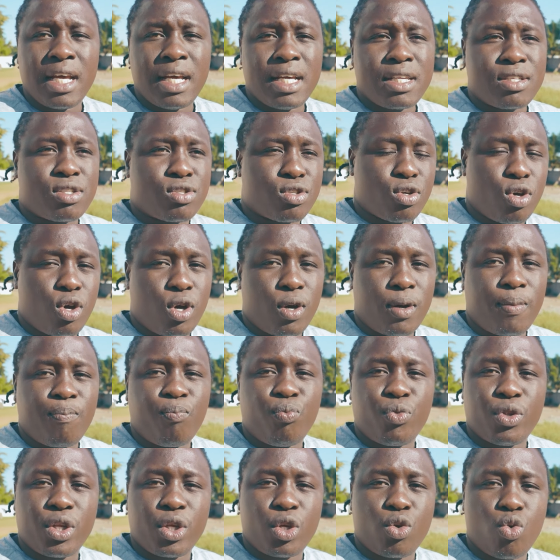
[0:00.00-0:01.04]
So
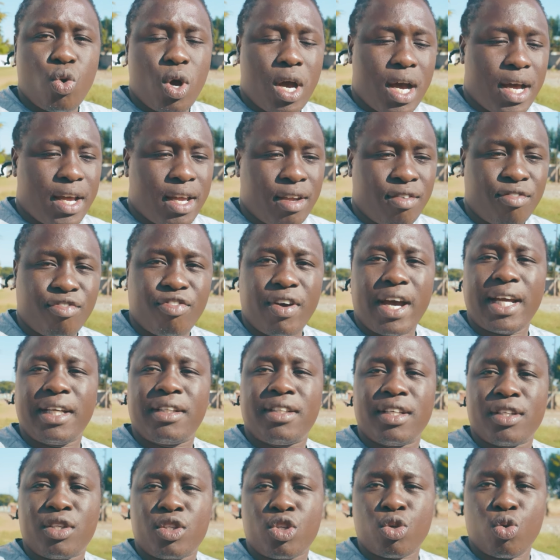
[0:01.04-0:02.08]
you are
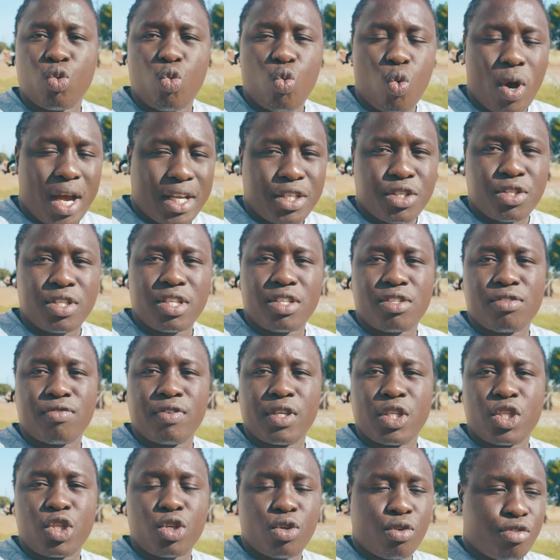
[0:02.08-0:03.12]
invited to watch this
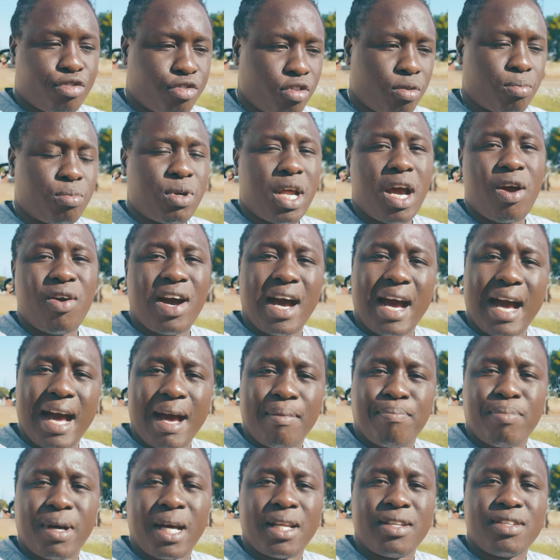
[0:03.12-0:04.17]
video from now
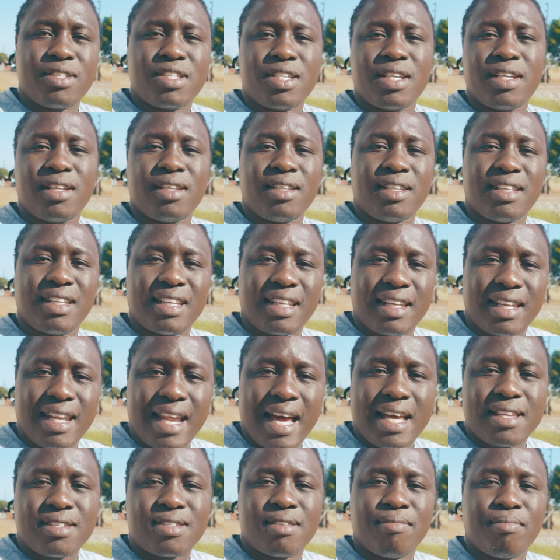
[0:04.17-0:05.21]
up until the
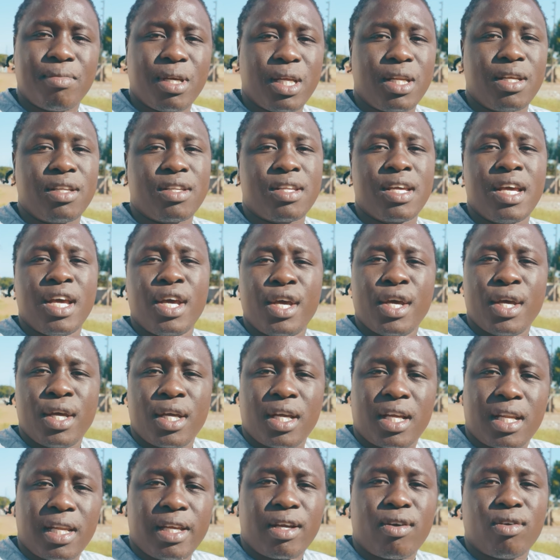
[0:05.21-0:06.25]
last minute.
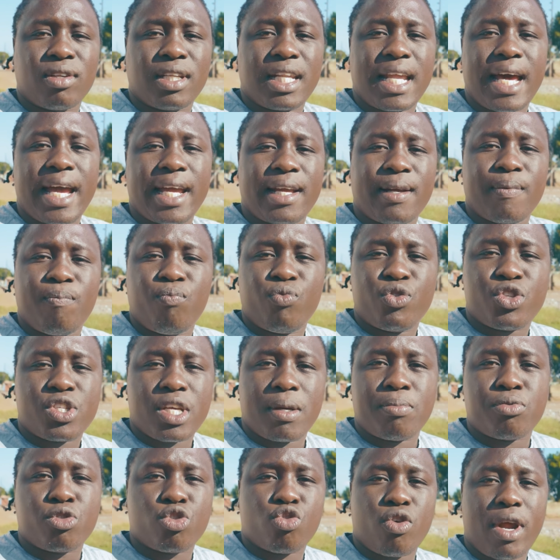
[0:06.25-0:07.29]
Click on like,
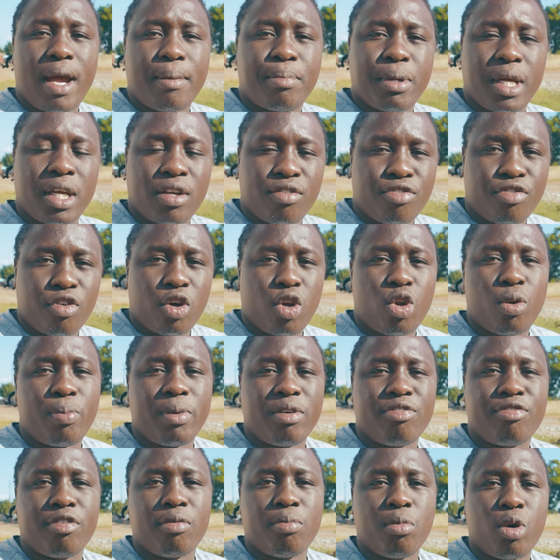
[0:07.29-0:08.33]
subscribe, and follow me
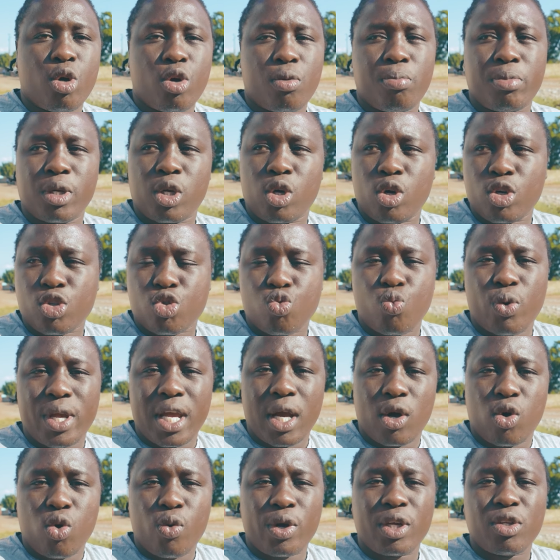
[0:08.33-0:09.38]
for more, because we
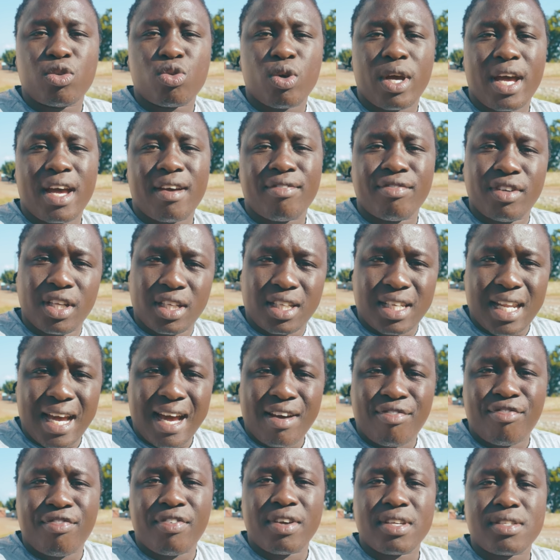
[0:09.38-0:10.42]
are going to have the
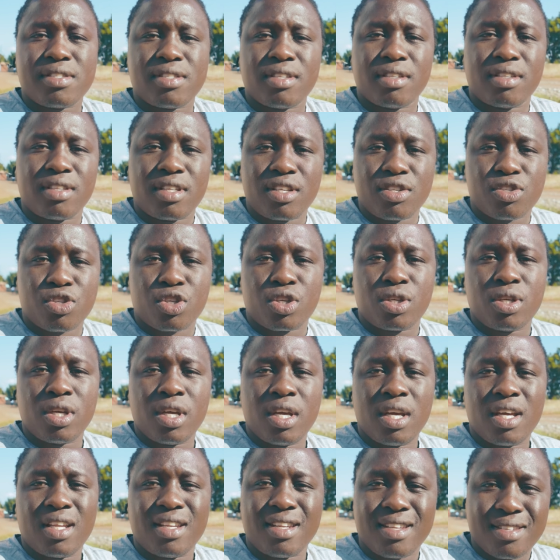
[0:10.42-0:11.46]
toughest
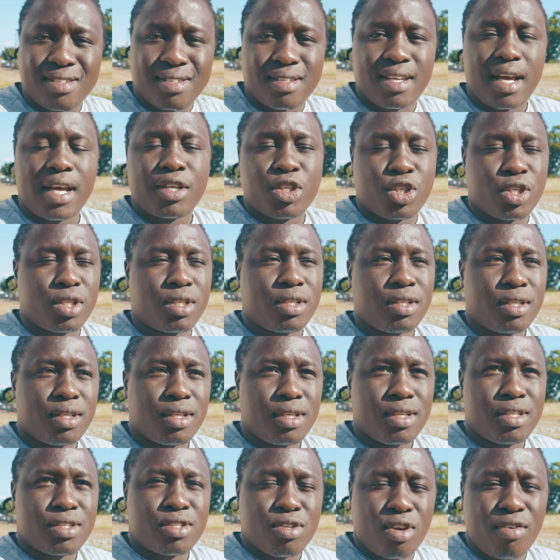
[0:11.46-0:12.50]
discussion.
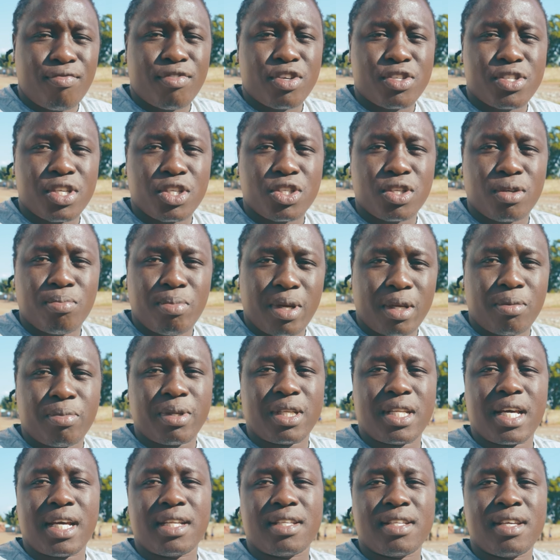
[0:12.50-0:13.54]
This conversation might be
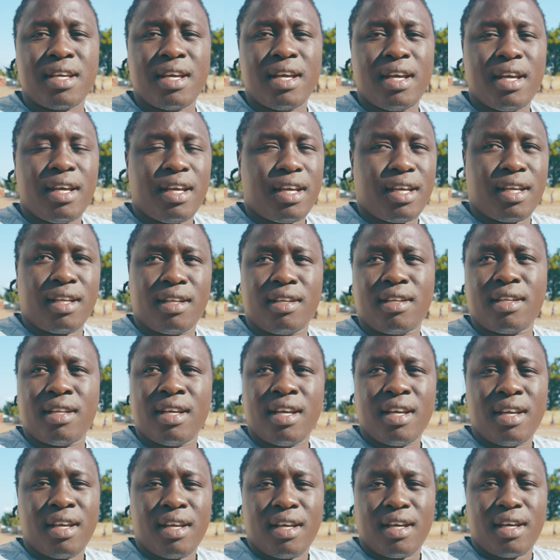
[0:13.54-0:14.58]
that
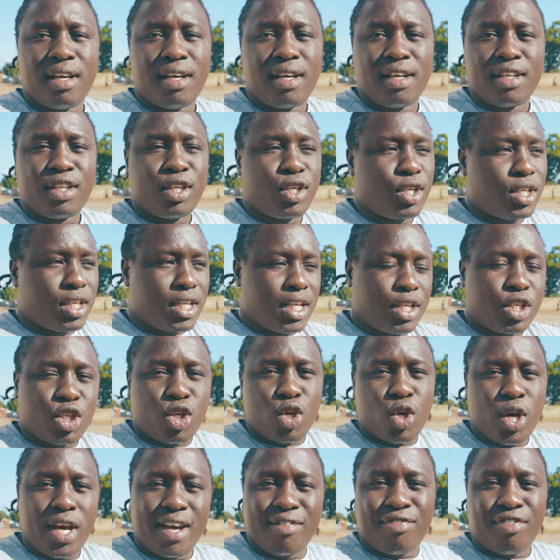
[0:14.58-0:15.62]
that
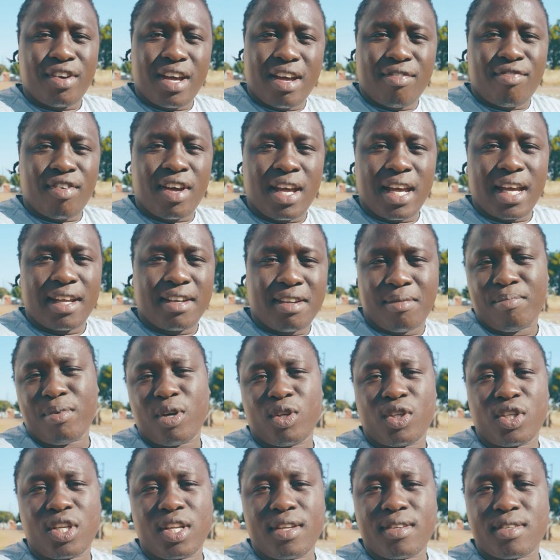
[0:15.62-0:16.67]
you have ever had
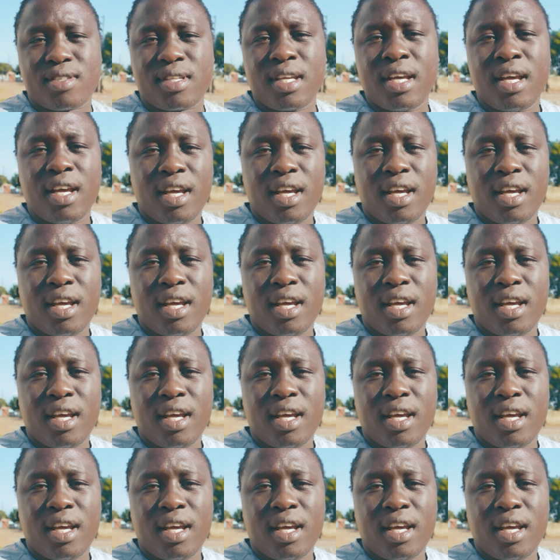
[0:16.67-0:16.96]
about this